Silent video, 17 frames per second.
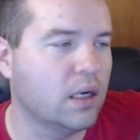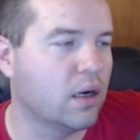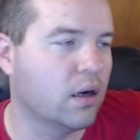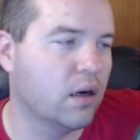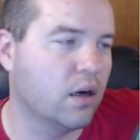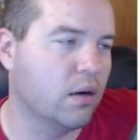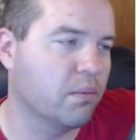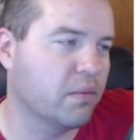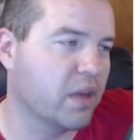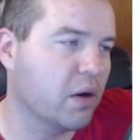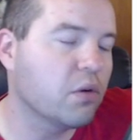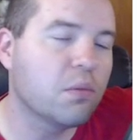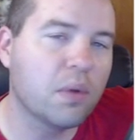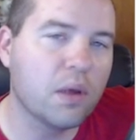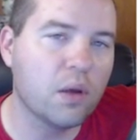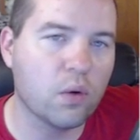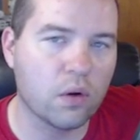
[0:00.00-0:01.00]
That
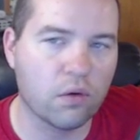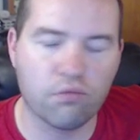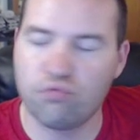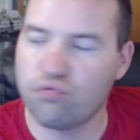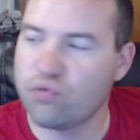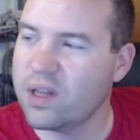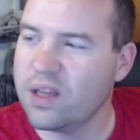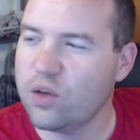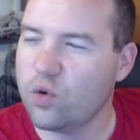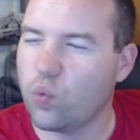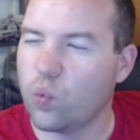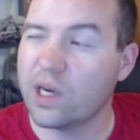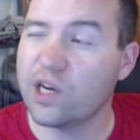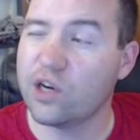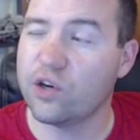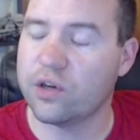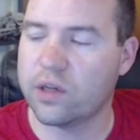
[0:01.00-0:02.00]
would be really
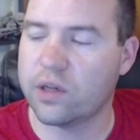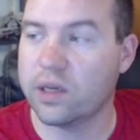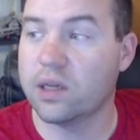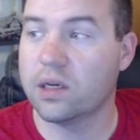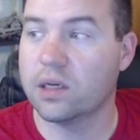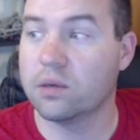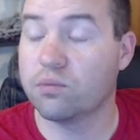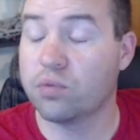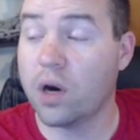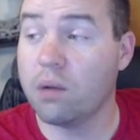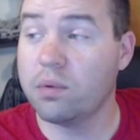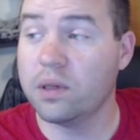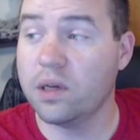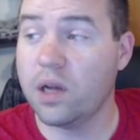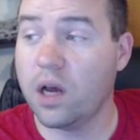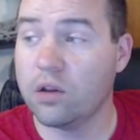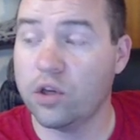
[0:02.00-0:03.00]
weird and
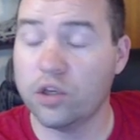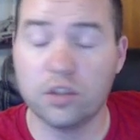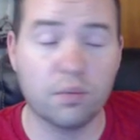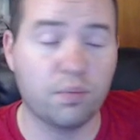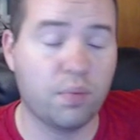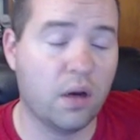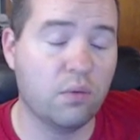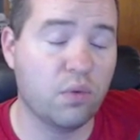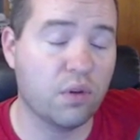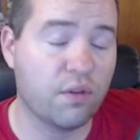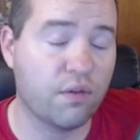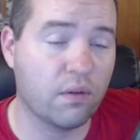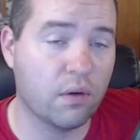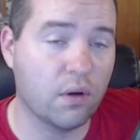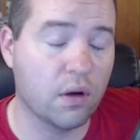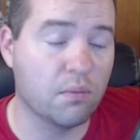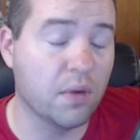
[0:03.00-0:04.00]
probably not looked upon with
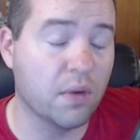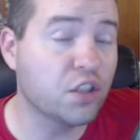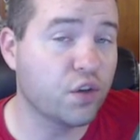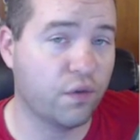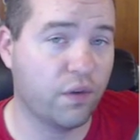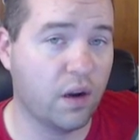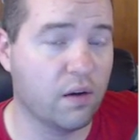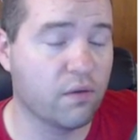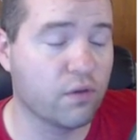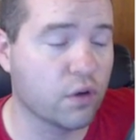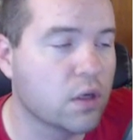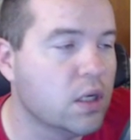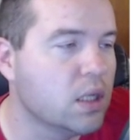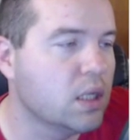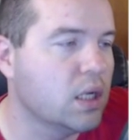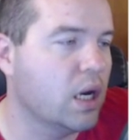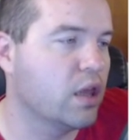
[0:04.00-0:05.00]
much favor
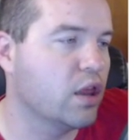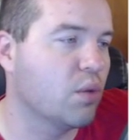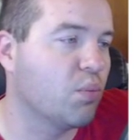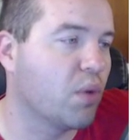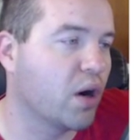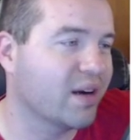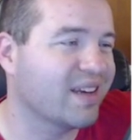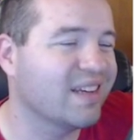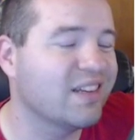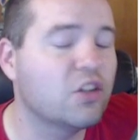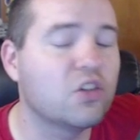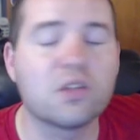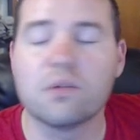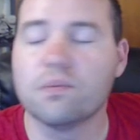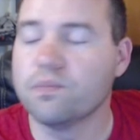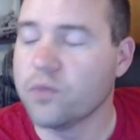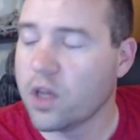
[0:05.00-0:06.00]
in the
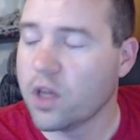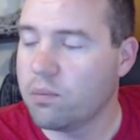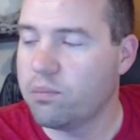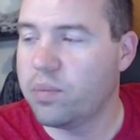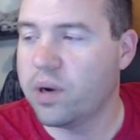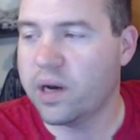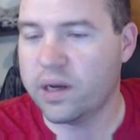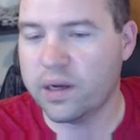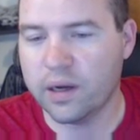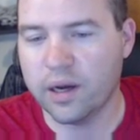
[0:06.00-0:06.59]
markets. But